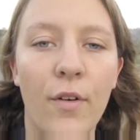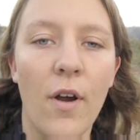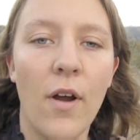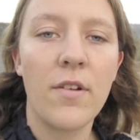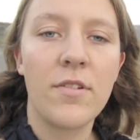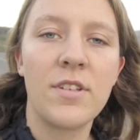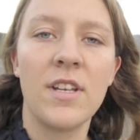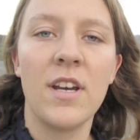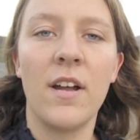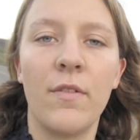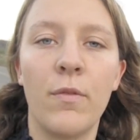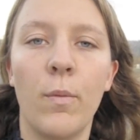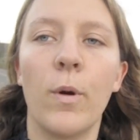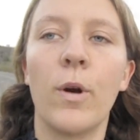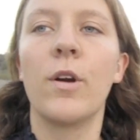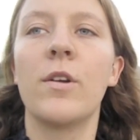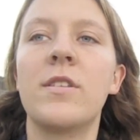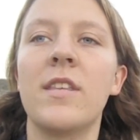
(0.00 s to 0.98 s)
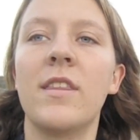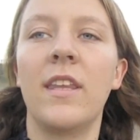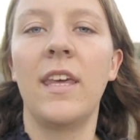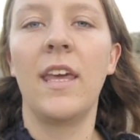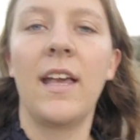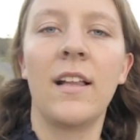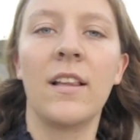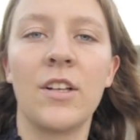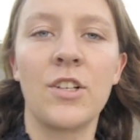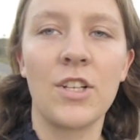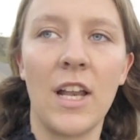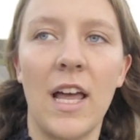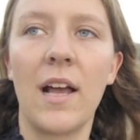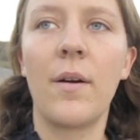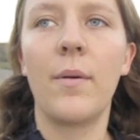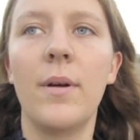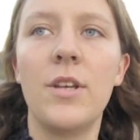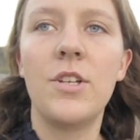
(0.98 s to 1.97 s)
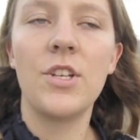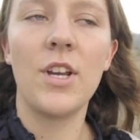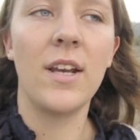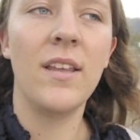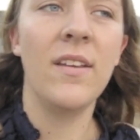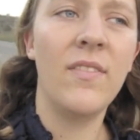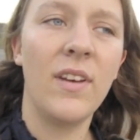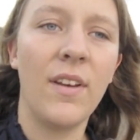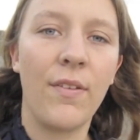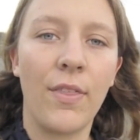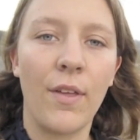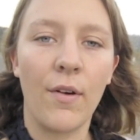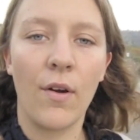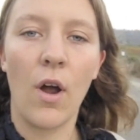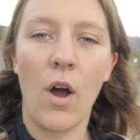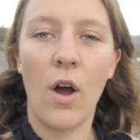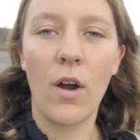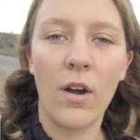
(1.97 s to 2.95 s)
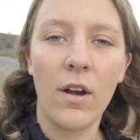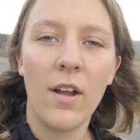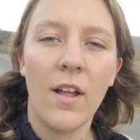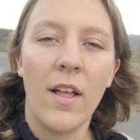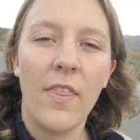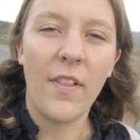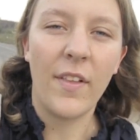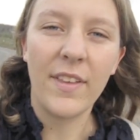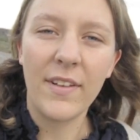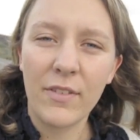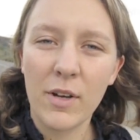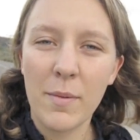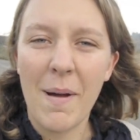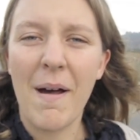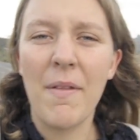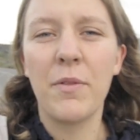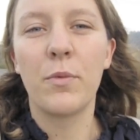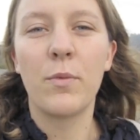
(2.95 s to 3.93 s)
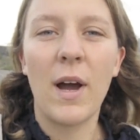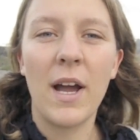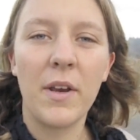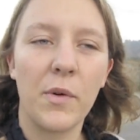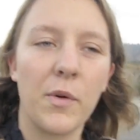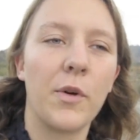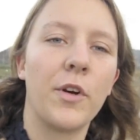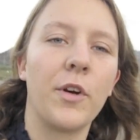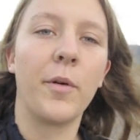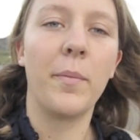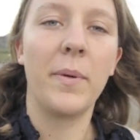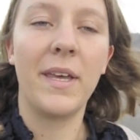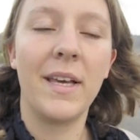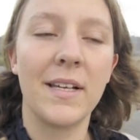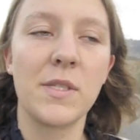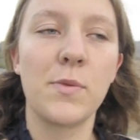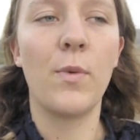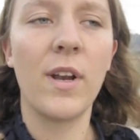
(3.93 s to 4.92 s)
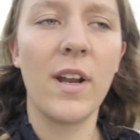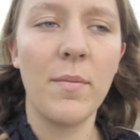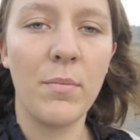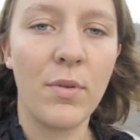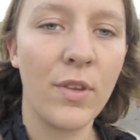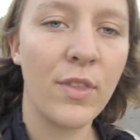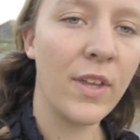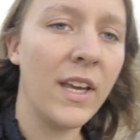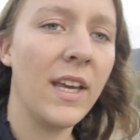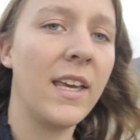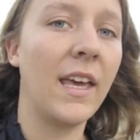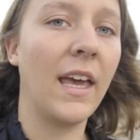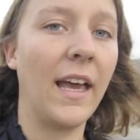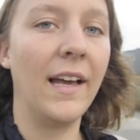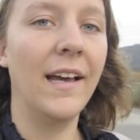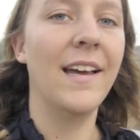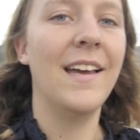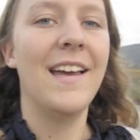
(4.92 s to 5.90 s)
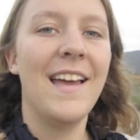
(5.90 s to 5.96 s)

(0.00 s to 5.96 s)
there aren't enough words in the English language, and even if there are, they'll never come out in the right order because what I'm thinking